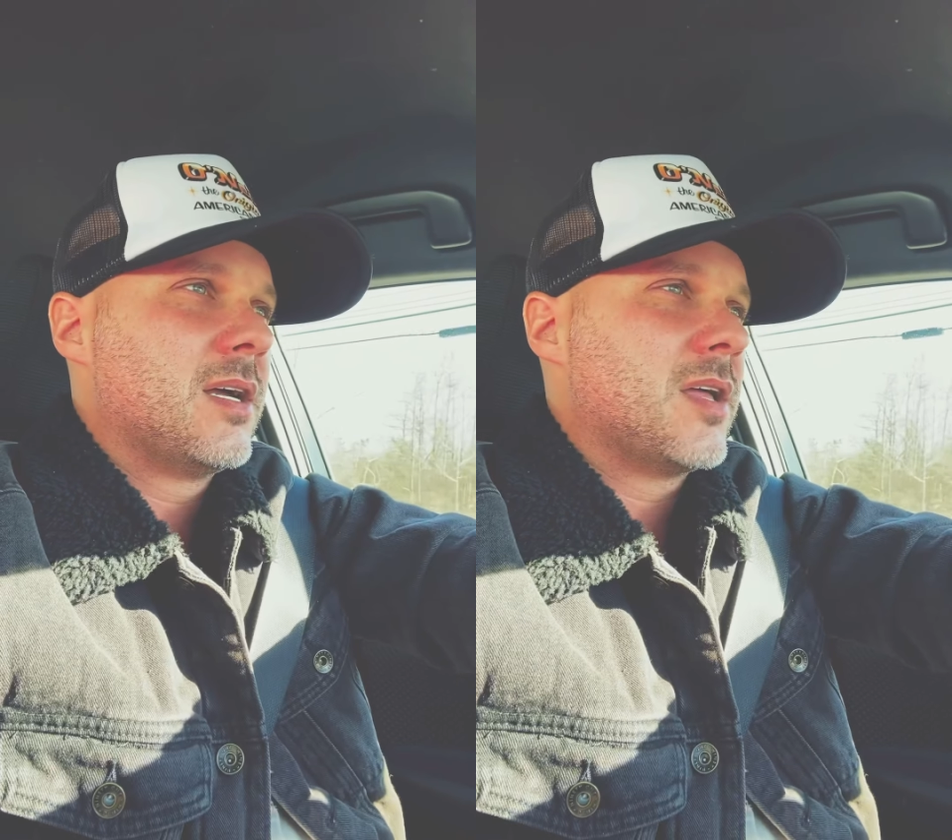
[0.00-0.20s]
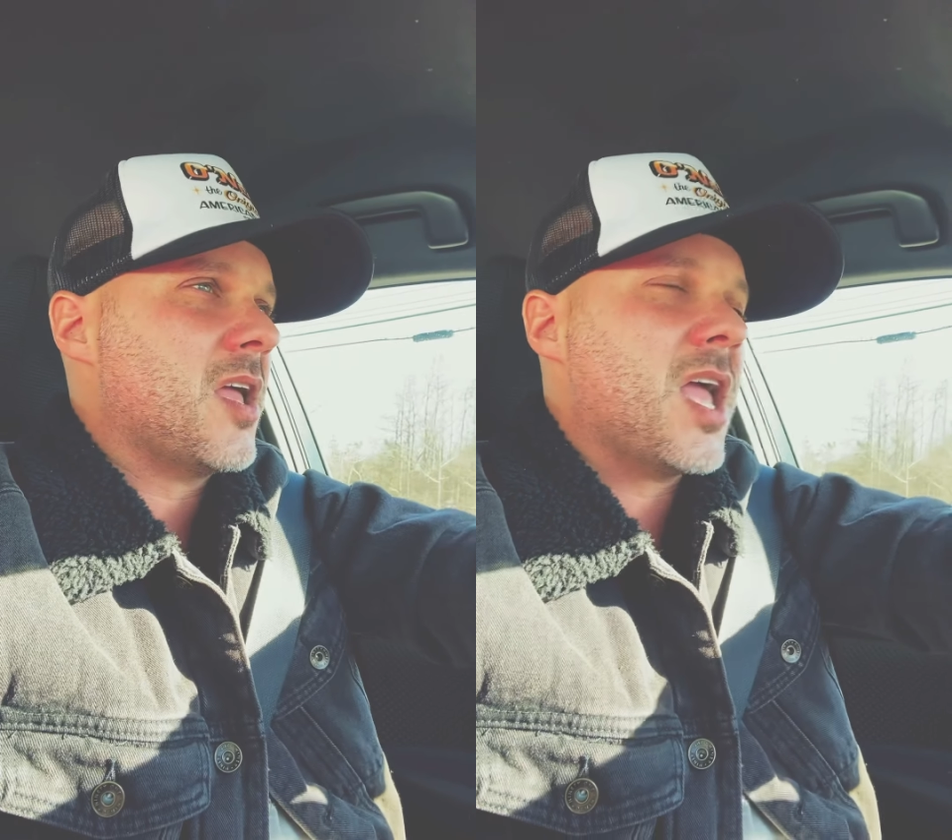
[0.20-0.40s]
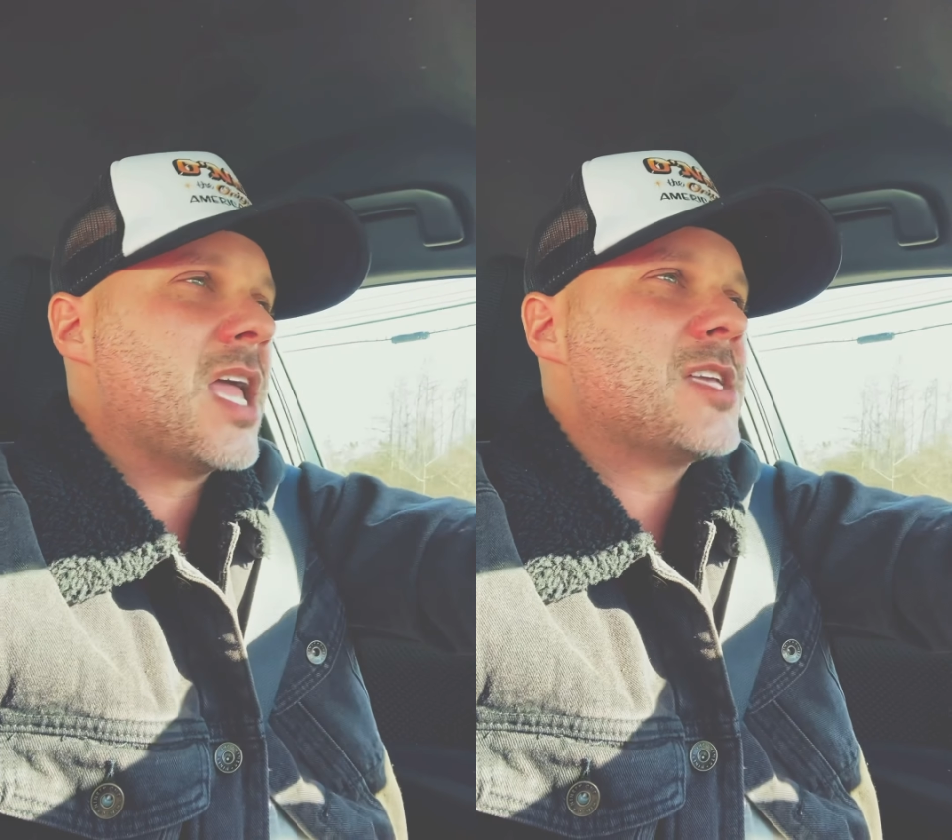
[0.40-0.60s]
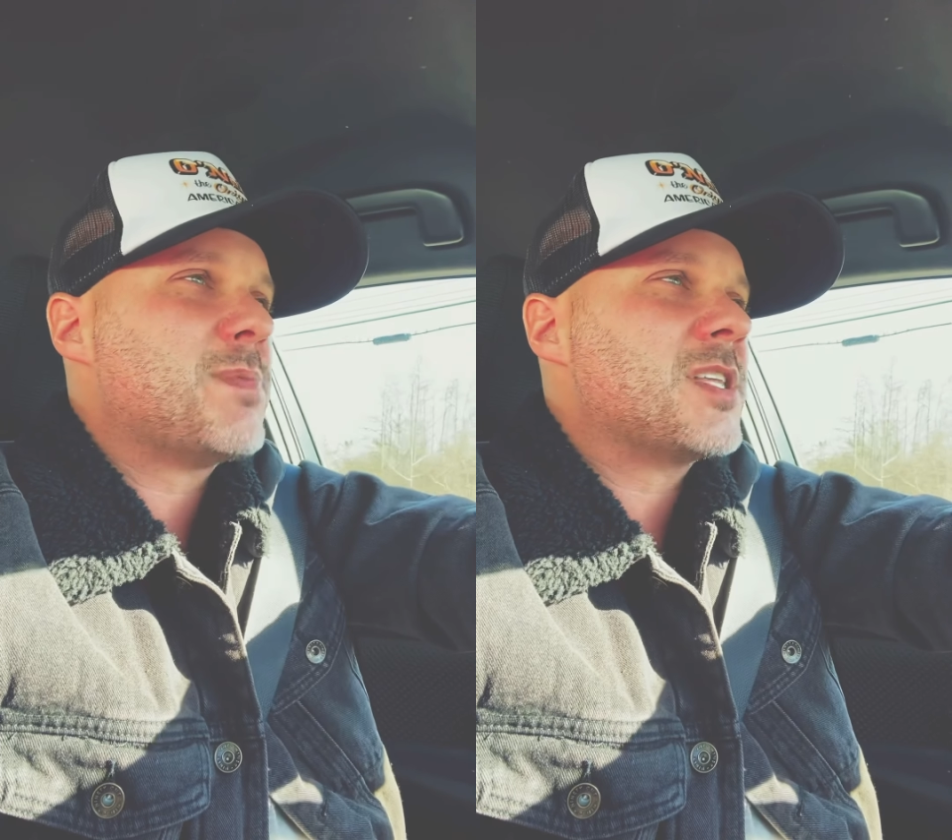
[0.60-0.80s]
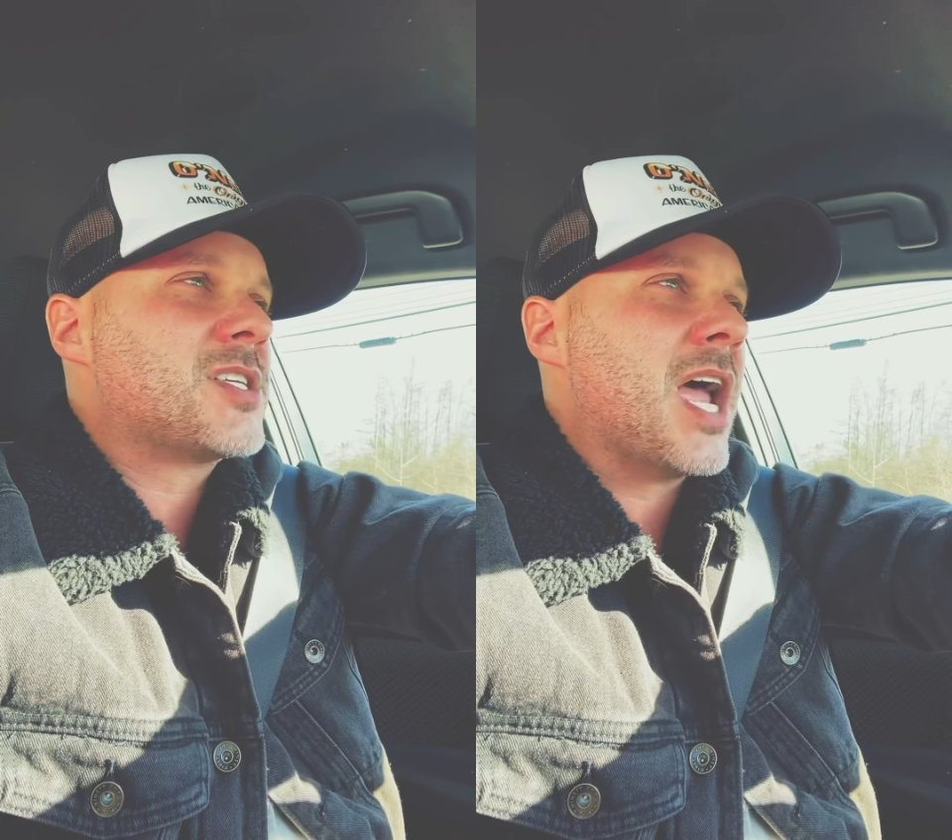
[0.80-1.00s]
He's
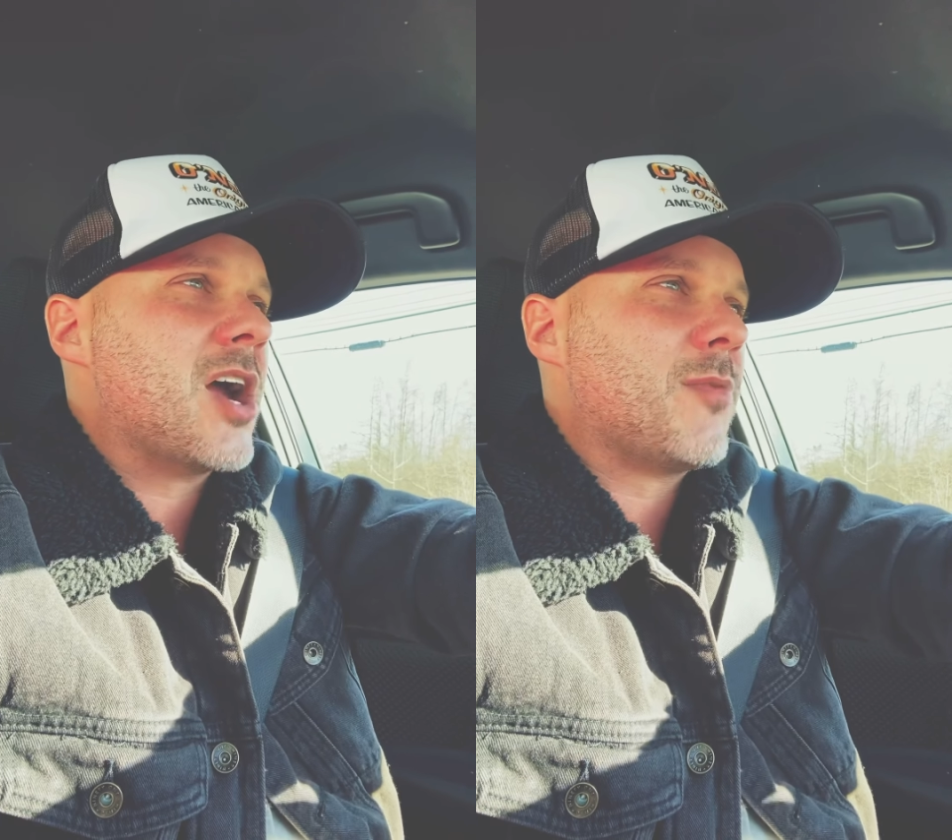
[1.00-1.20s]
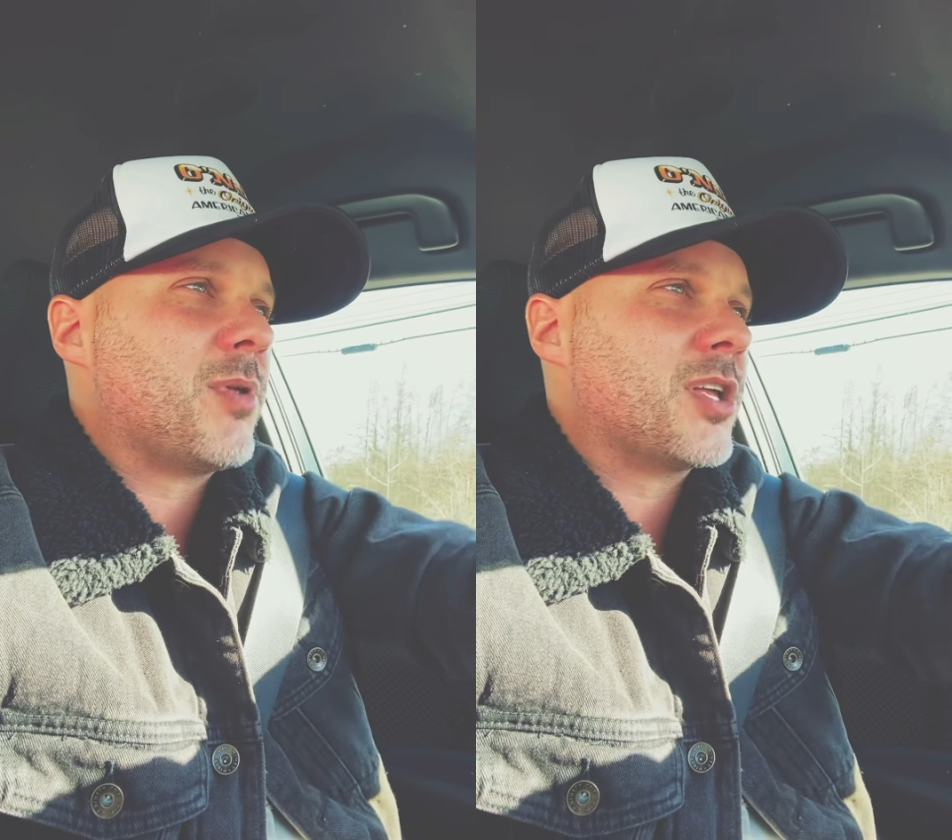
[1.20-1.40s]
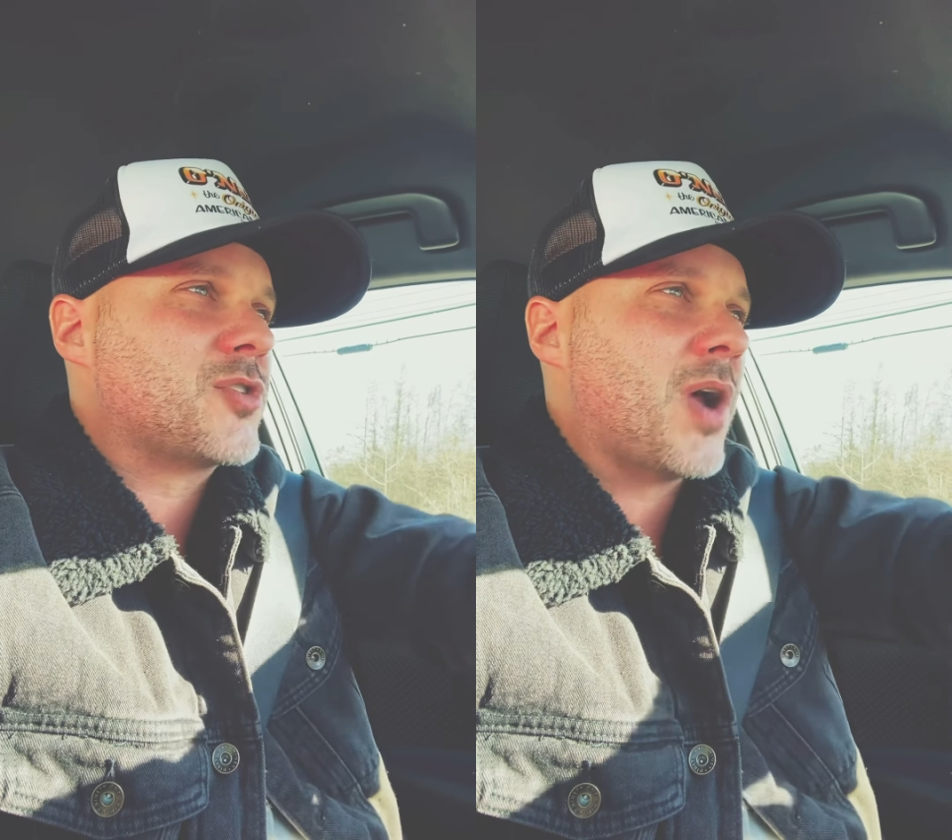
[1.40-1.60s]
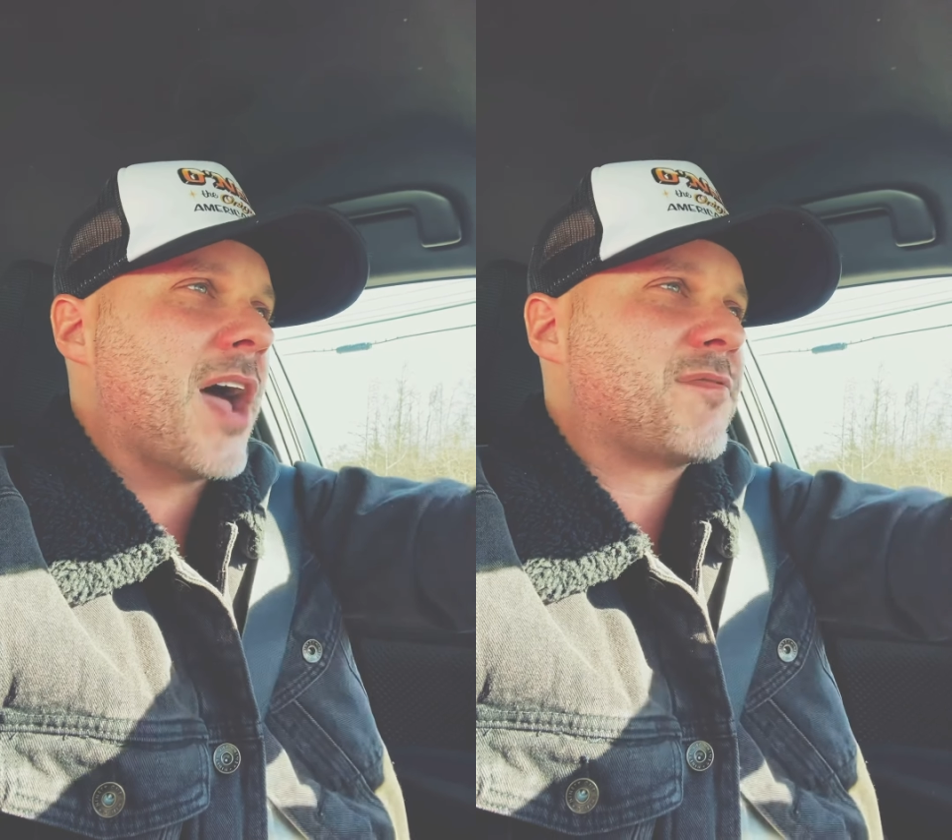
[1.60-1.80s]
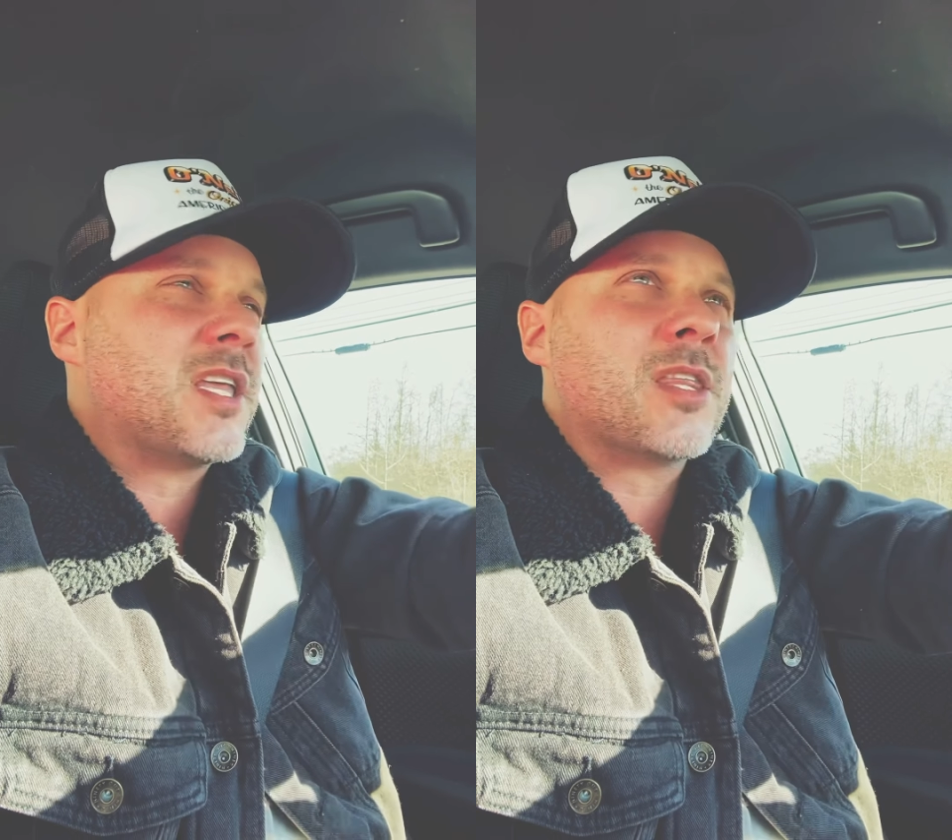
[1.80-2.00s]
been terrible at drafting.